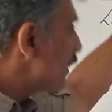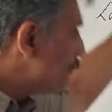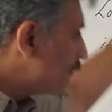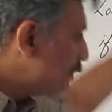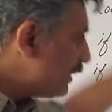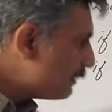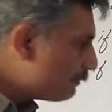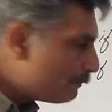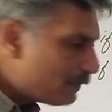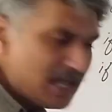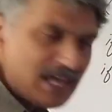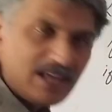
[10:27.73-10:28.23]

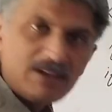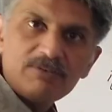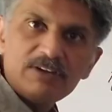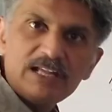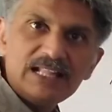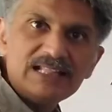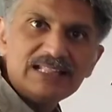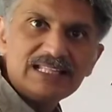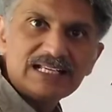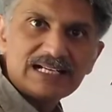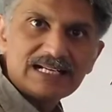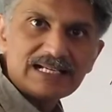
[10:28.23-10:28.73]
prepare
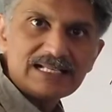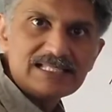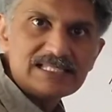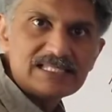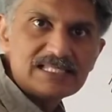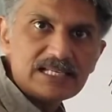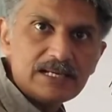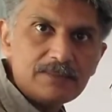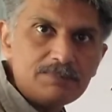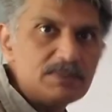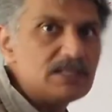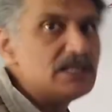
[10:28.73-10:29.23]
well the
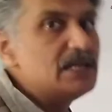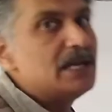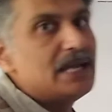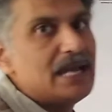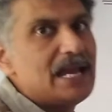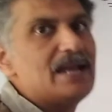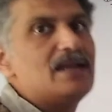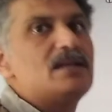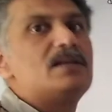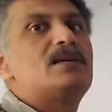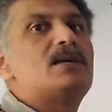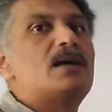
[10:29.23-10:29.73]
concept
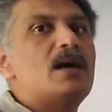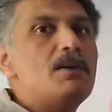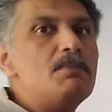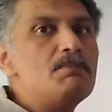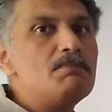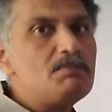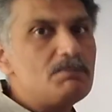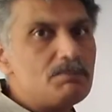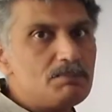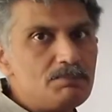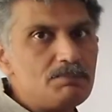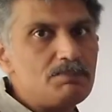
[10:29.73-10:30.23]
and
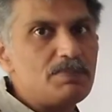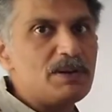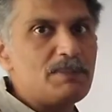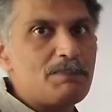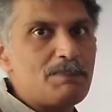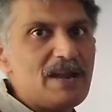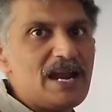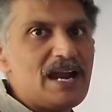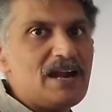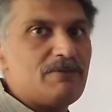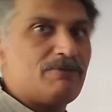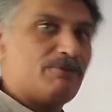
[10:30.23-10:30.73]
come
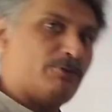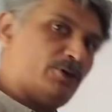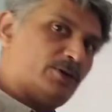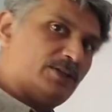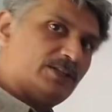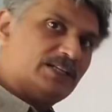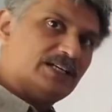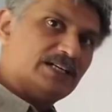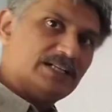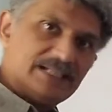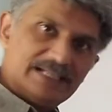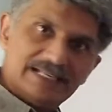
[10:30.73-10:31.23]
prepared for
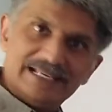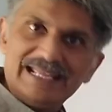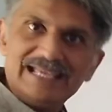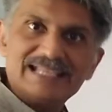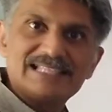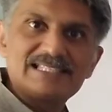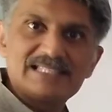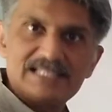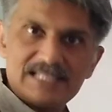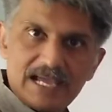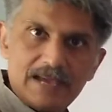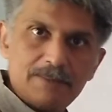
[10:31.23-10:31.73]
the
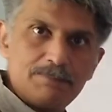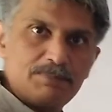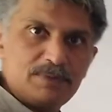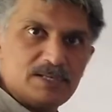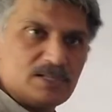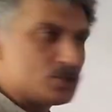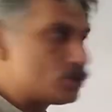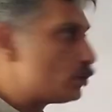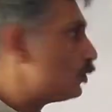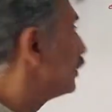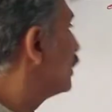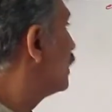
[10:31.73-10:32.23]
next
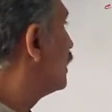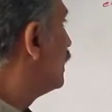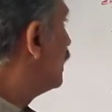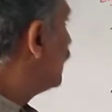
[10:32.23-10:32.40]
episode